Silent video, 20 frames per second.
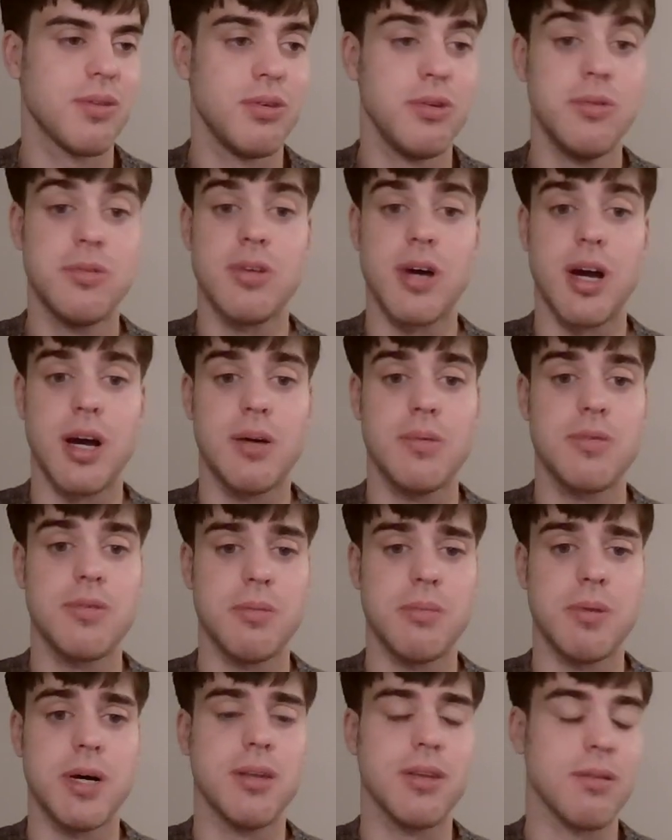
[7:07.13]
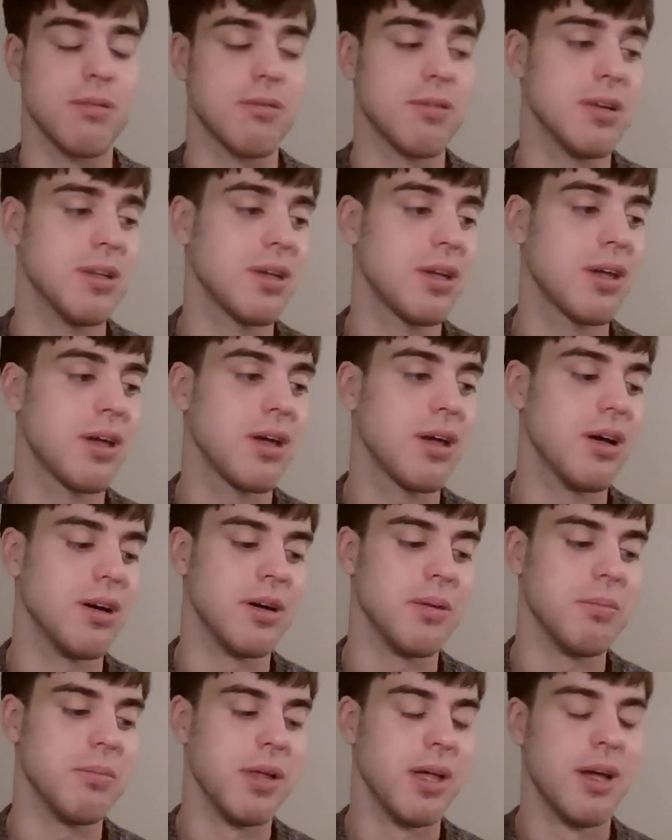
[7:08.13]
2 times a month, really.
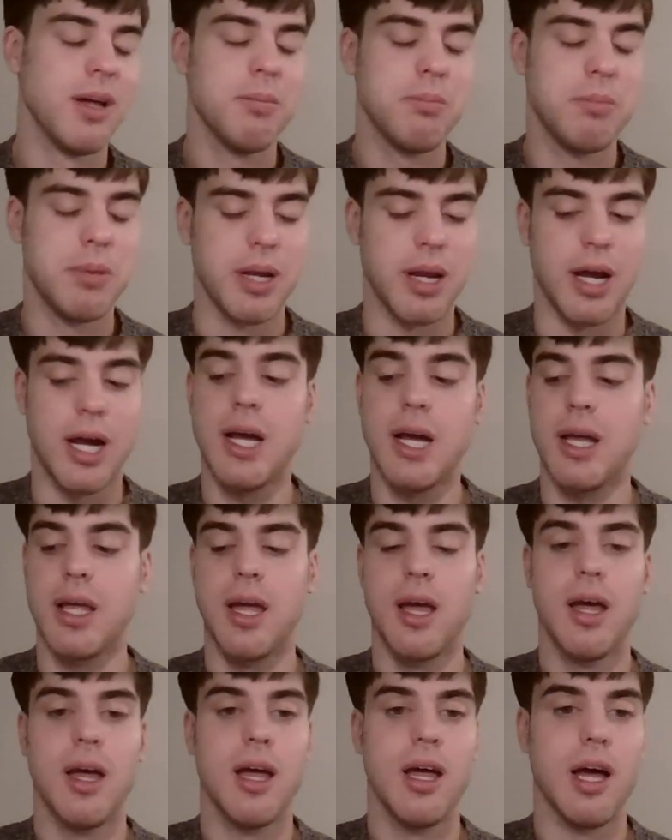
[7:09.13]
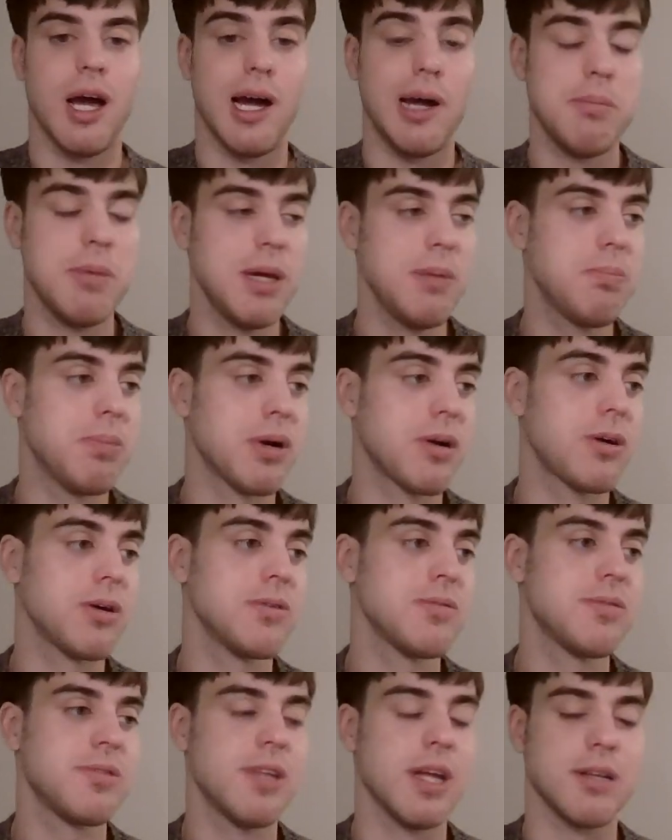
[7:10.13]
But I made
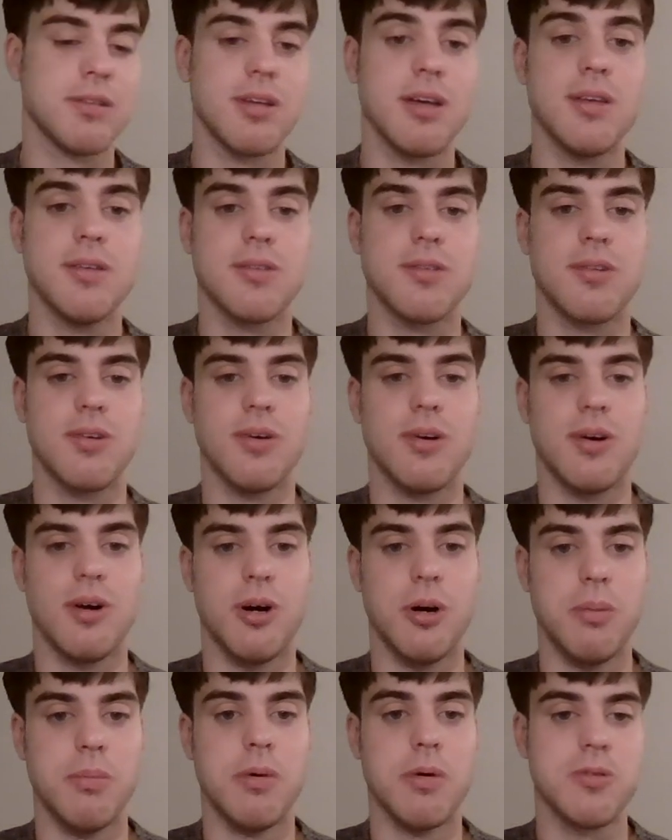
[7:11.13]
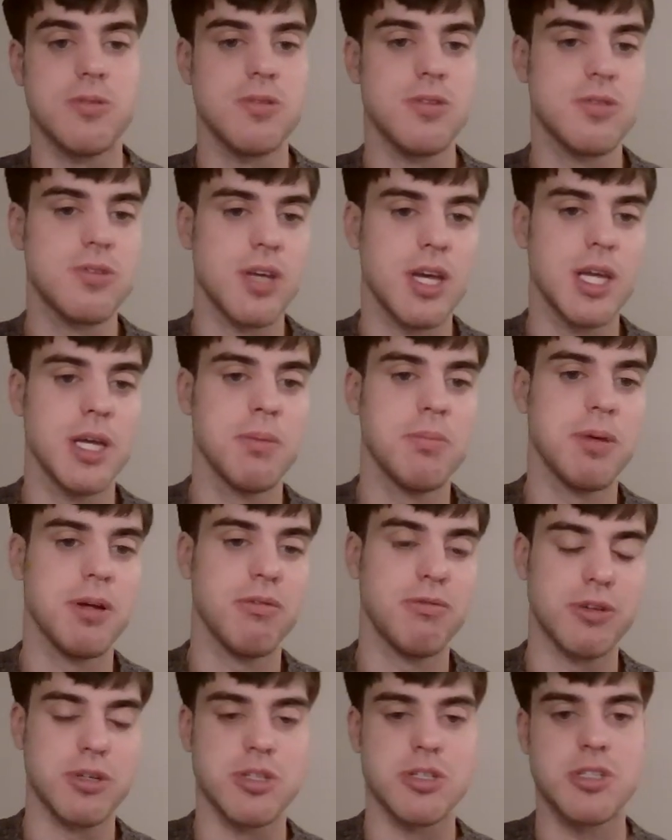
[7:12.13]
burgers that taste almost the same
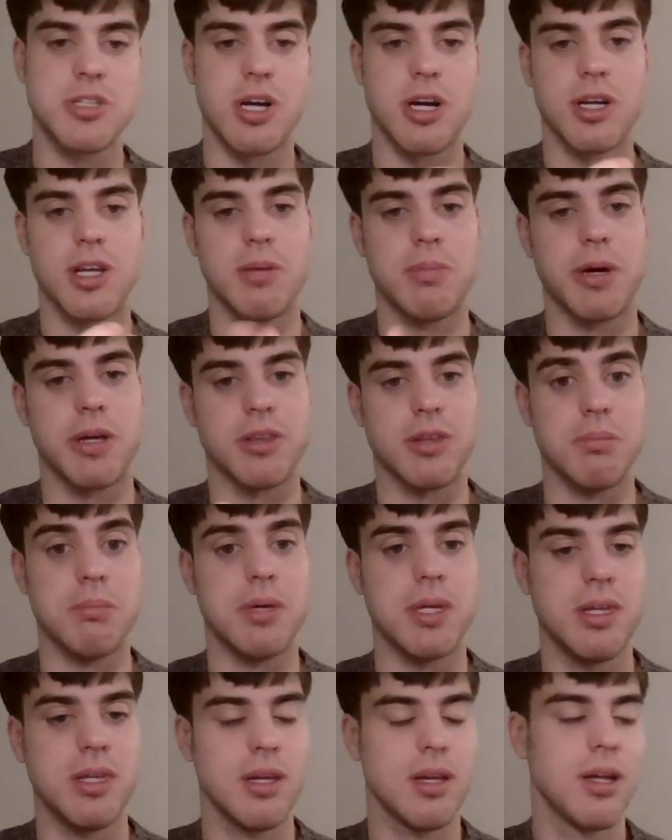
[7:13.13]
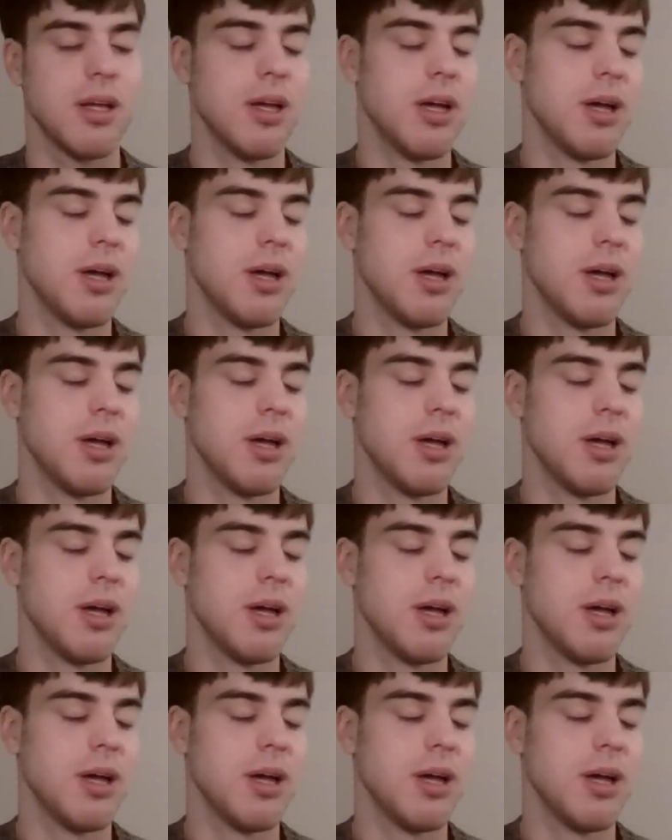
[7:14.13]
if we're just talking about the meat